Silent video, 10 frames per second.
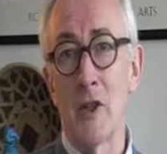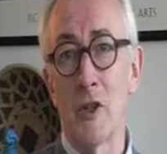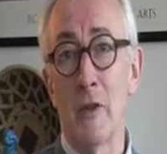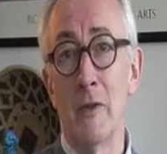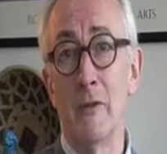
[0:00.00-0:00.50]

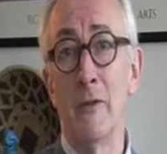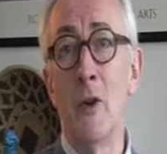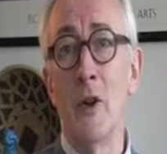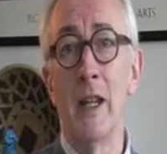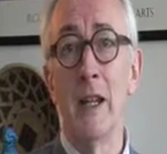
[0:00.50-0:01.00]
So for
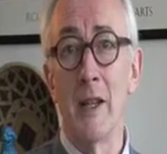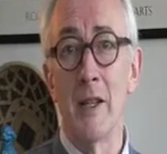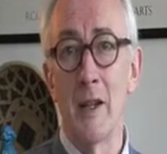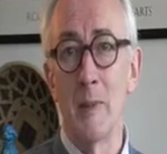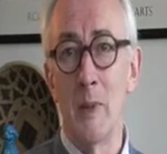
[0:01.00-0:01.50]
4
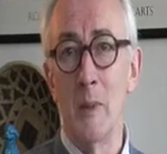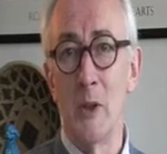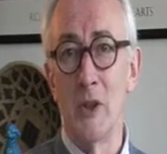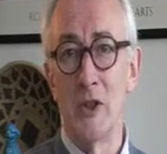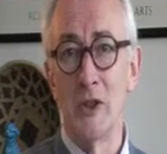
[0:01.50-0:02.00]
years I've been
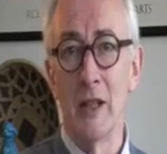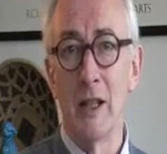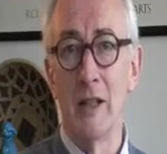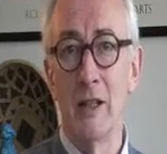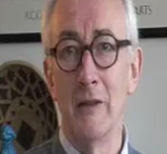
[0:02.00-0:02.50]
putting
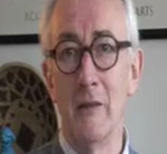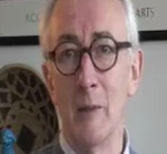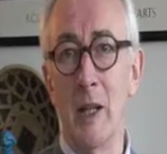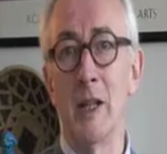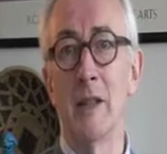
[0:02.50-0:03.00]
together
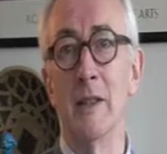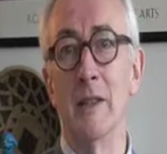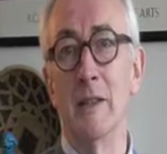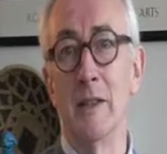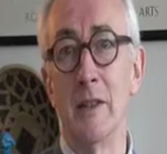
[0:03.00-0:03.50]
information
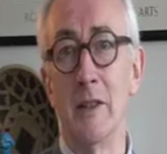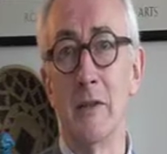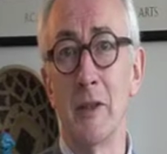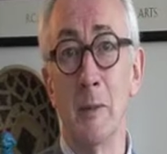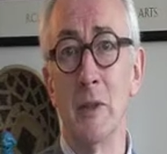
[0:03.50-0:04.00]
that
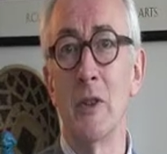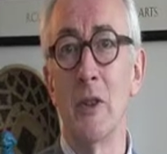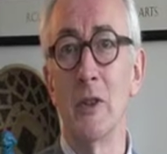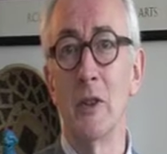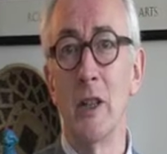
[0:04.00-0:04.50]
I've come
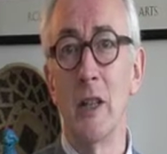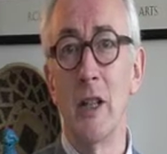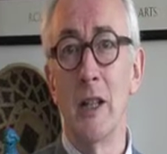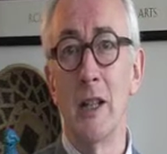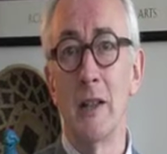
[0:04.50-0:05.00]
across,
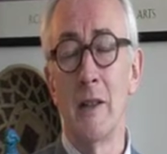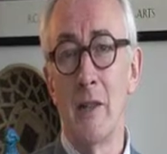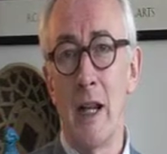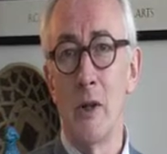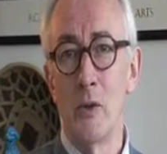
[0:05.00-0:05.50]
and I've
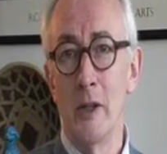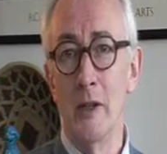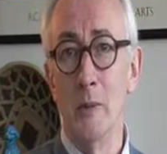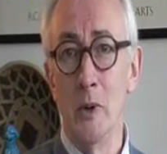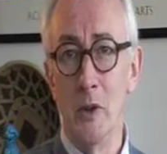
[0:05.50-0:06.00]
now
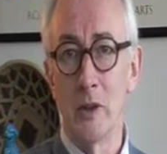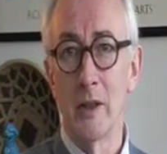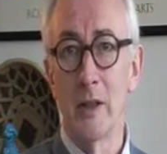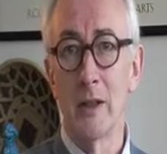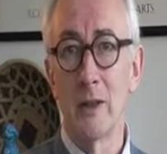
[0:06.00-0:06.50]
written a book
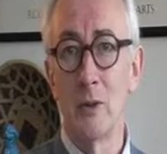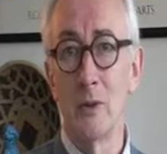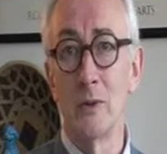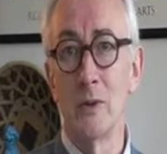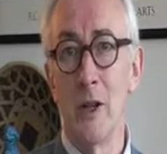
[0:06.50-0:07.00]

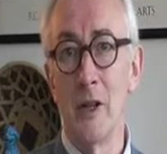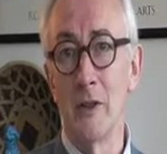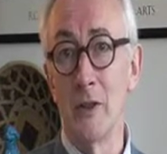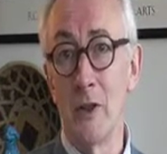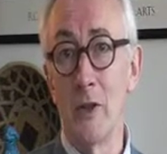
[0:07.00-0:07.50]
called Going
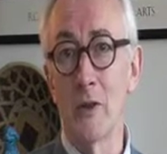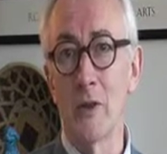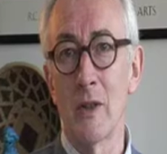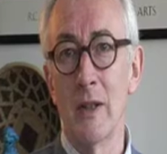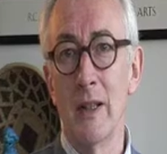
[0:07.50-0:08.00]
to the
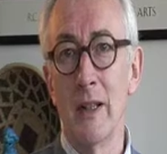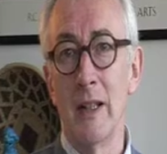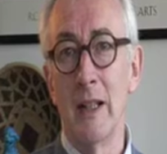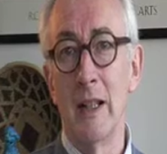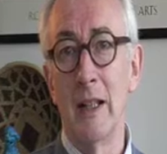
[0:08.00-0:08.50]
Dogs,
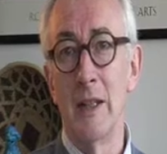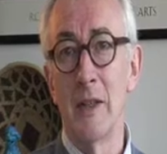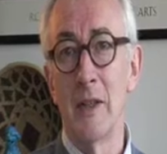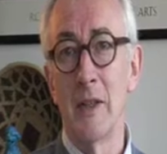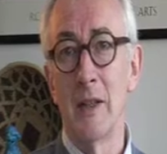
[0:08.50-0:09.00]

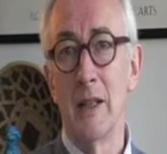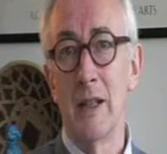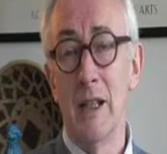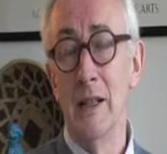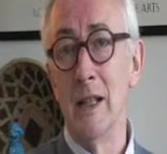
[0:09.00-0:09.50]
and
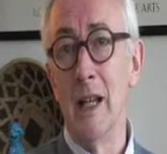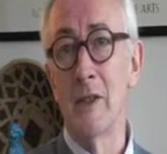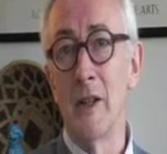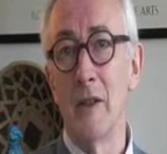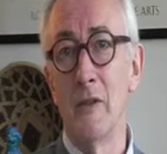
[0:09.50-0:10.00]
in
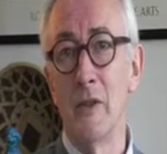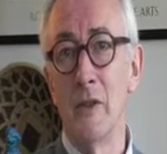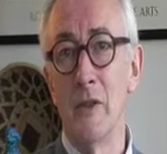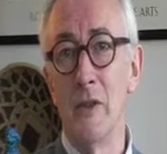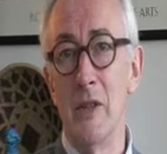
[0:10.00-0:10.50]
that I've
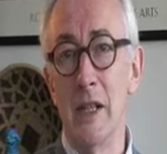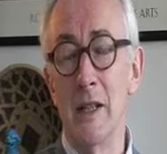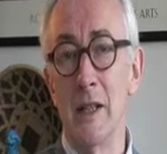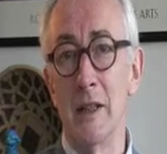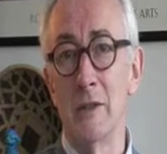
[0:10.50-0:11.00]

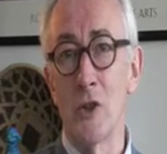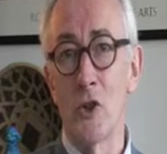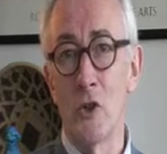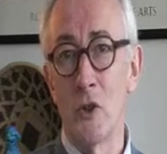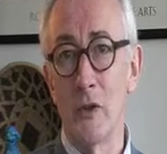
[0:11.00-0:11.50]
detailed the
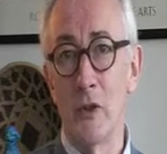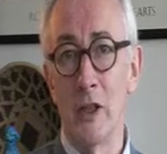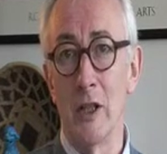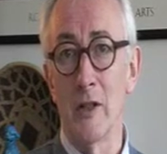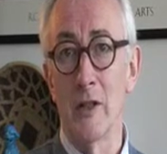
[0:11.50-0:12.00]
sort of
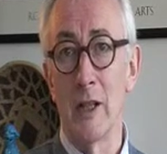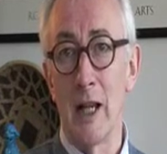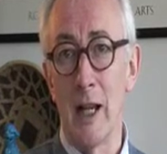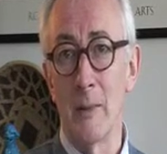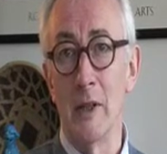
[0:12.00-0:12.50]
things that are
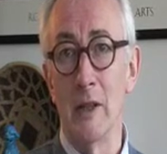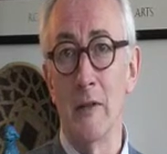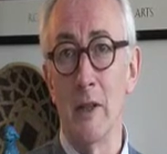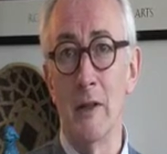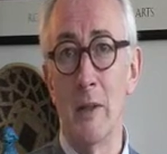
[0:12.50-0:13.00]
happening in
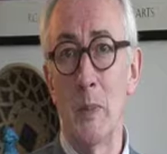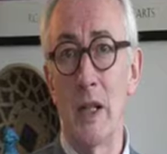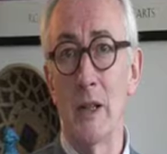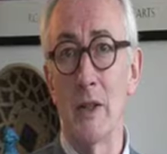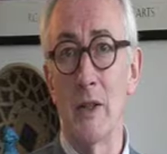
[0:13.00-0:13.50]
veterinary
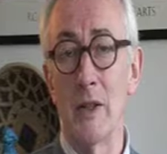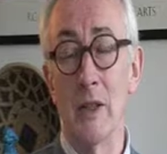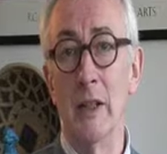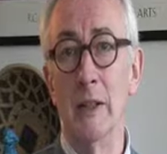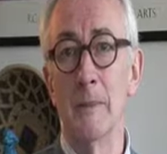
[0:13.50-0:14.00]
practice
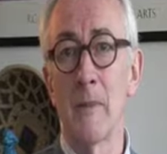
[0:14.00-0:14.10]
today.